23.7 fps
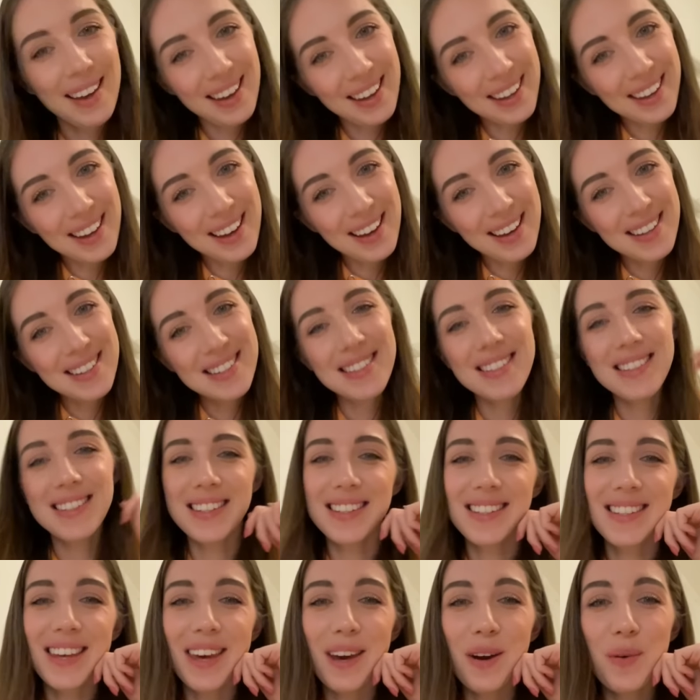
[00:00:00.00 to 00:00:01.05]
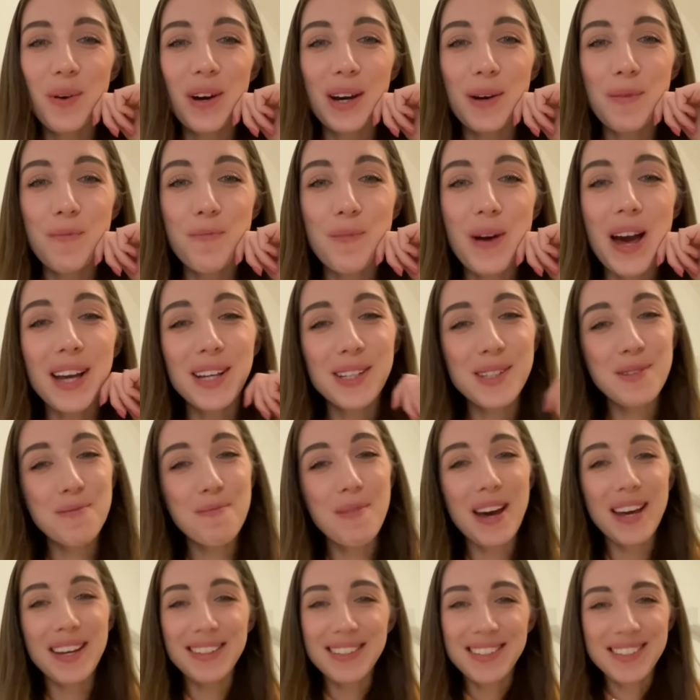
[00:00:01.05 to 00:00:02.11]
Hi guys, Lisa's here. Welcome back to
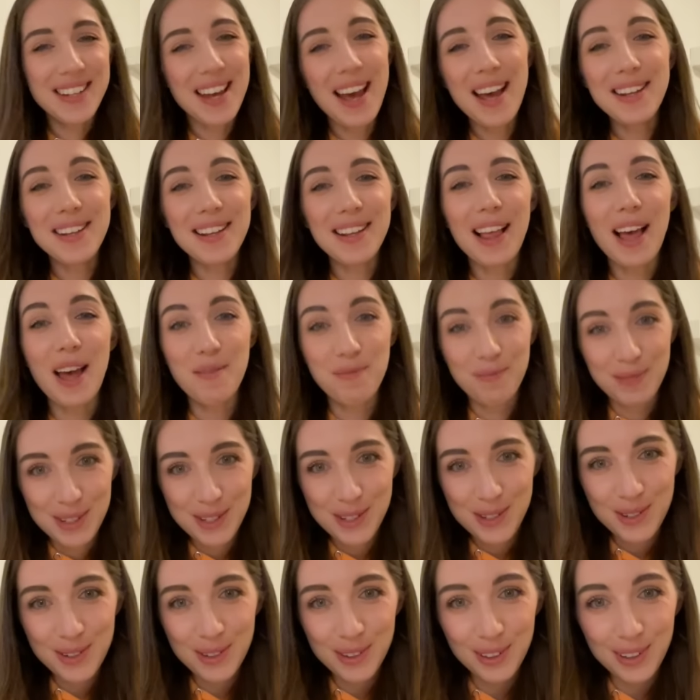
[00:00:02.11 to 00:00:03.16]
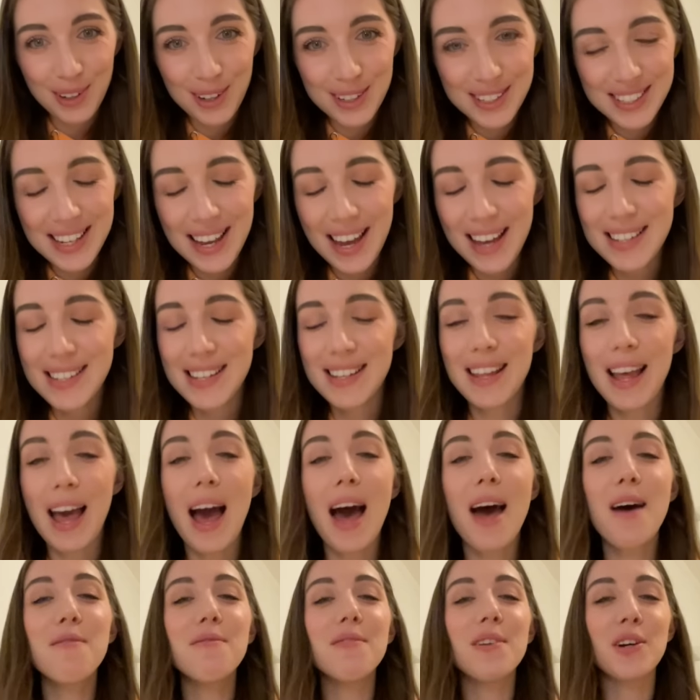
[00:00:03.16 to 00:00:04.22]
my channel. I miss you lots, guys, and
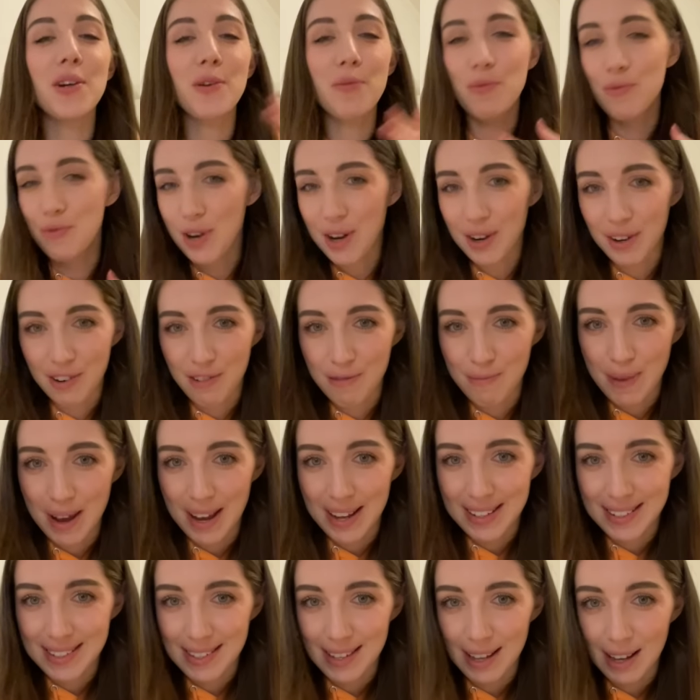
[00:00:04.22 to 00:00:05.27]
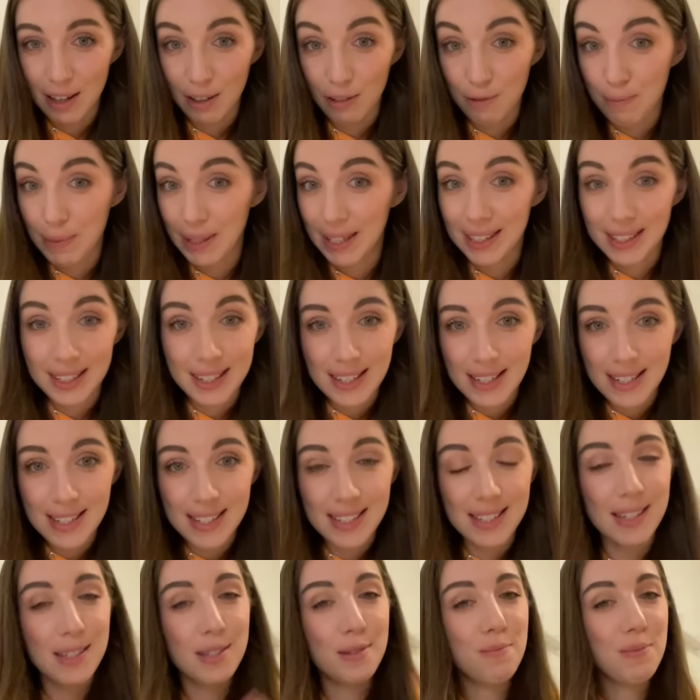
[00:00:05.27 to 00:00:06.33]
I'm very proud of myself because
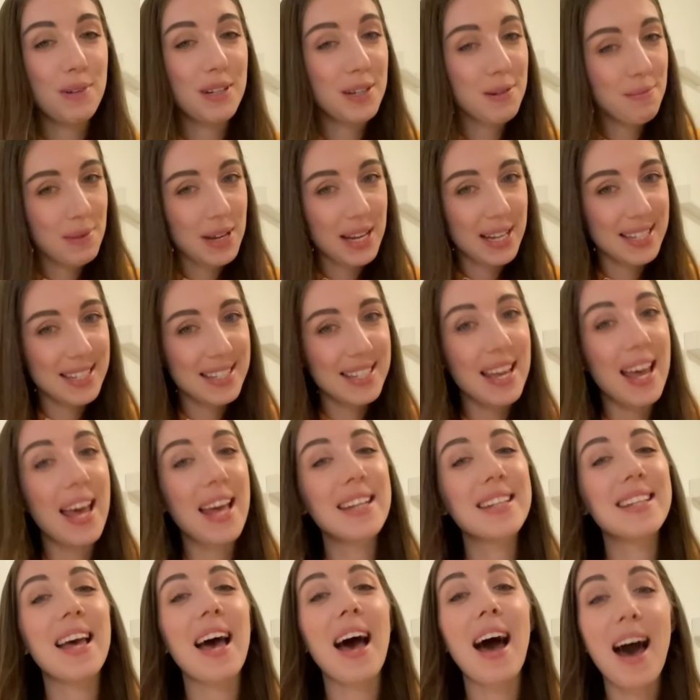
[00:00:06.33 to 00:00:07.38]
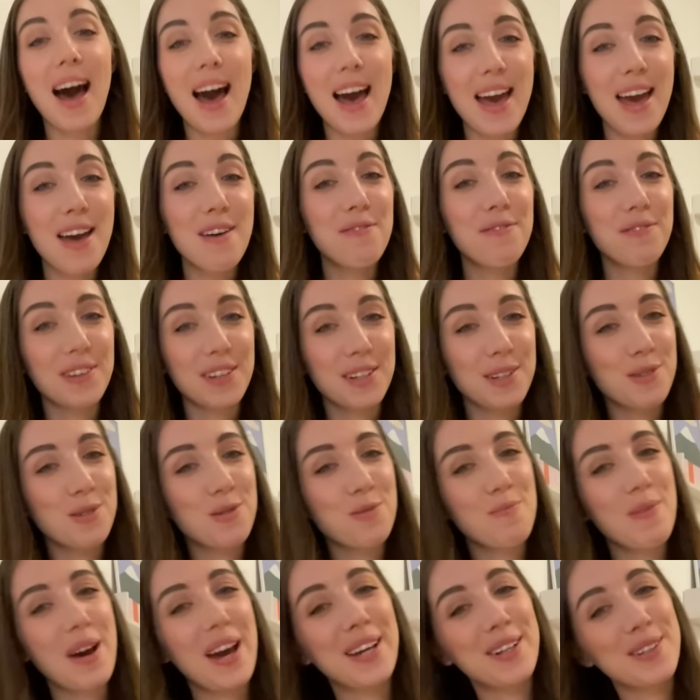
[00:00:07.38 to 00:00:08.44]
it's been a month and I have
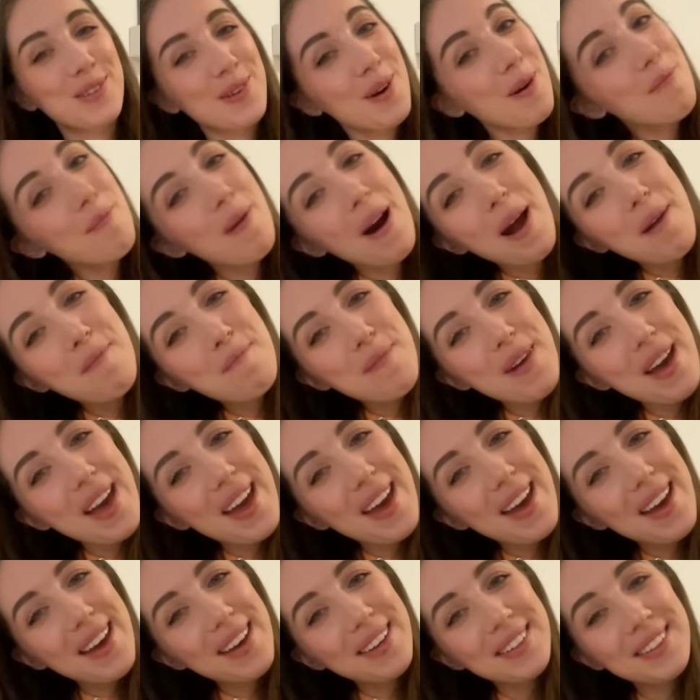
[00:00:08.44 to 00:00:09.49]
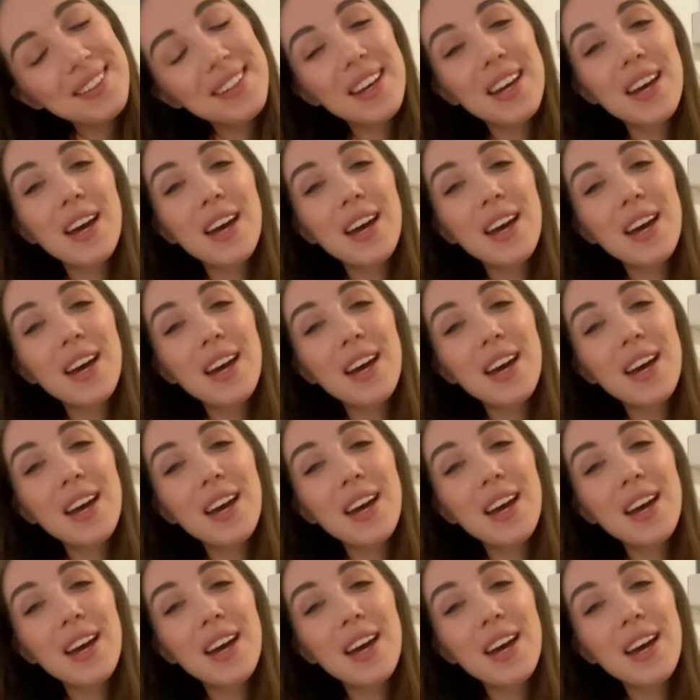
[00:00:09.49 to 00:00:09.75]
finished my new apartment.